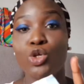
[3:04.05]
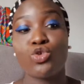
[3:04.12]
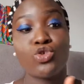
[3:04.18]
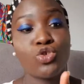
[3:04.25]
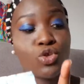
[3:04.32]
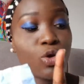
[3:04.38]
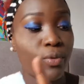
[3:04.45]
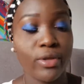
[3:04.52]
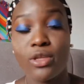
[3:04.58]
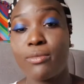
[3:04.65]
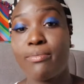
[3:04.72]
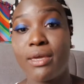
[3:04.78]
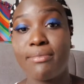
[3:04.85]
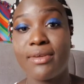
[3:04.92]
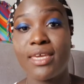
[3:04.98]
You do not want your
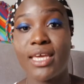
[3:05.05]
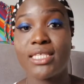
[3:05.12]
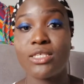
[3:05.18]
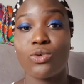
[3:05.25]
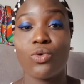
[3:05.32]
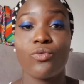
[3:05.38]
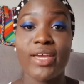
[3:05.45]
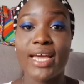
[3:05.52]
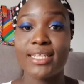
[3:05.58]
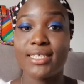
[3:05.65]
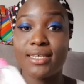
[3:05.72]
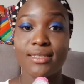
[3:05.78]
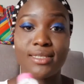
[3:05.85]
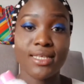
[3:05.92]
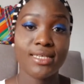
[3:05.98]
baby getting all
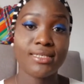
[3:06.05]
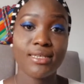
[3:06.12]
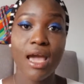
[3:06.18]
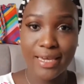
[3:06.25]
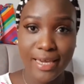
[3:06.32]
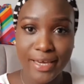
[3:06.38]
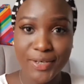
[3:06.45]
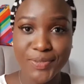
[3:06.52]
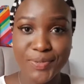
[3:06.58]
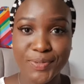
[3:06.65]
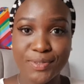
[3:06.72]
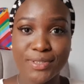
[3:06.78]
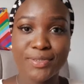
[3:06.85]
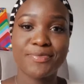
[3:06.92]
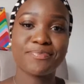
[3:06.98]
reacted to this.
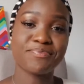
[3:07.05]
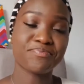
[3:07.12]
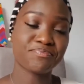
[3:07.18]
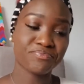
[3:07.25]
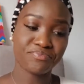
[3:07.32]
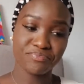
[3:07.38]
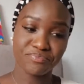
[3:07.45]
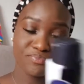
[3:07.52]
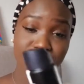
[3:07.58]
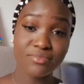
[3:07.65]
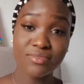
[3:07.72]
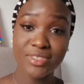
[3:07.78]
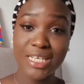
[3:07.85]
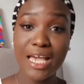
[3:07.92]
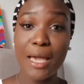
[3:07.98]
Girls,
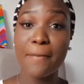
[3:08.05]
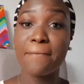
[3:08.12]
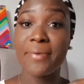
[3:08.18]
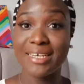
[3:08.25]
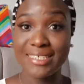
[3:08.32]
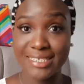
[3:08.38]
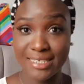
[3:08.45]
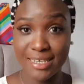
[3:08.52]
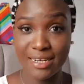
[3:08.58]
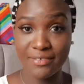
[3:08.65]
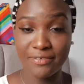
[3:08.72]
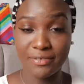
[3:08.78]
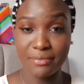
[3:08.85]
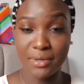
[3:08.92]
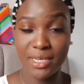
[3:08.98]
personally
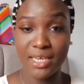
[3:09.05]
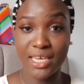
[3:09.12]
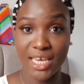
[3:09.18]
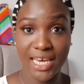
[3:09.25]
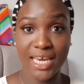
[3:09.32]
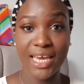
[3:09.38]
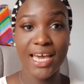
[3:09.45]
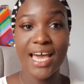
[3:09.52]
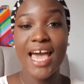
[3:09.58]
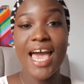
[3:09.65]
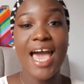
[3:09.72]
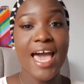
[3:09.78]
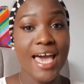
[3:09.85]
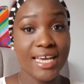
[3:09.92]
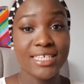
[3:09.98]
for me, yeah,
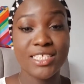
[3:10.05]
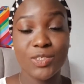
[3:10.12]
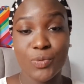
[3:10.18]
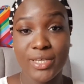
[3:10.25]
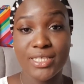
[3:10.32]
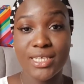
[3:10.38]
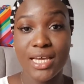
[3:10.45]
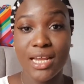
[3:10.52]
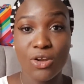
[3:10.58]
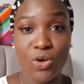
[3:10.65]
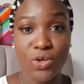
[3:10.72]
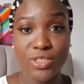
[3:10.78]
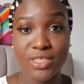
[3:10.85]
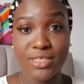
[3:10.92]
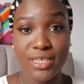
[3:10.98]
I sweat a
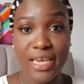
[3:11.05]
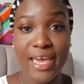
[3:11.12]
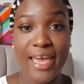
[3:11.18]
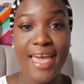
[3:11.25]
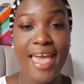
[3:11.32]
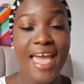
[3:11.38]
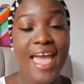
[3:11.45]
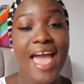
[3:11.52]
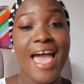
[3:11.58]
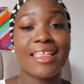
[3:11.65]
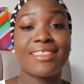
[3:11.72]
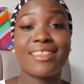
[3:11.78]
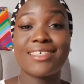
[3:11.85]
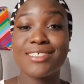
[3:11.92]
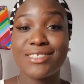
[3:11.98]
lot, yeah,
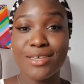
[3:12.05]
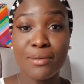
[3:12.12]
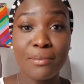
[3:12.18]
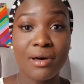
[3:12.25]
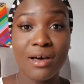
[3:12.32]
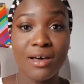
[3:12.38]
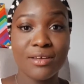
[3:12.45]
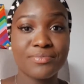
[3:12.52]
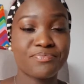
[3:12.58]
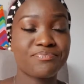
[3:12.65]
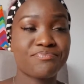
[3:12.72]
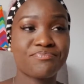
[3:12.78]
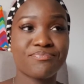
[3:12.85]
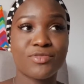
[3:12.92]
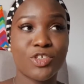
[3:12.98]
and this summer,
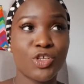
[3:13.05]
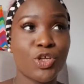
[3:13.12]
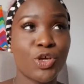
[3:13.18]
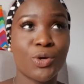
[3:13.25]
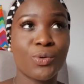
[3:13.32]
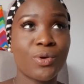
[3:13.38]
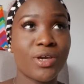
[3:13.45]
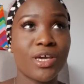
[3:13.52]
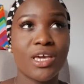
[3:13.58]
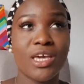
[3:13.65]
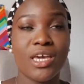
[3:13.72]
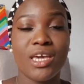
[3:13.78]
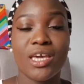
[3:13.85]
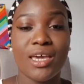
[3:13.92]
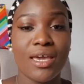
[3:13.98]
you know,
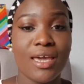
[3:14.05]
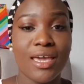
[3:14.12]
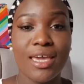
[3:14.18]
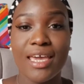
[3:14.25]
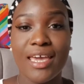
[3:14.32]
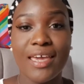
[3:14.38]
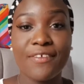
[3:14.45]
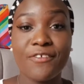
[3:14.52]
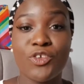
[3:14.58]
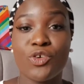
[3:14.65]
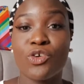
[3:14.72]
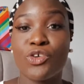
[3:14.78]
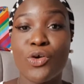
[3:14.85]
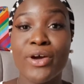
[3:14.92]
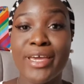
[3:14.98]
if
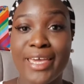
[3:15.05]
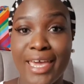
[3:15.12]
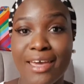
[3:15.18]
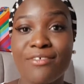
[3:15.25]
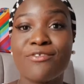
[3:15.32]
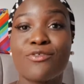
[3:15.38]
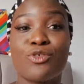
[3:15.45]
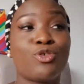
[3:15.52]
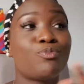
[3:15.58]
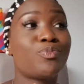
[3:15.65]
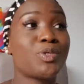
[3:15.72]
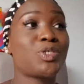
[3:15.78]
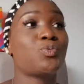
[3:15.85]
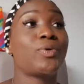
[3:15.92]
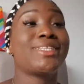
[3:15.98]
you're not careful, you'd
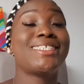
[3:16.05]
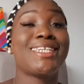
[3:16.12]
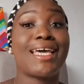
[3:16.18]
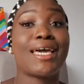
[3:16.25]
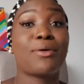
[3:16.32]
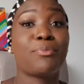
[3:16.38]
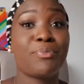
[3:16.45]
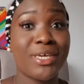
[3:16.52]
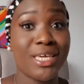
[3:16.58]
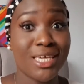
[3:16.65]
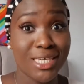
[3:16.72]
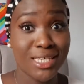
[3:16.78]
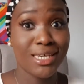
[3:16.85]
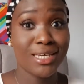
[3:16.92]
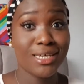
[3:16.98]
be sweating like a pig.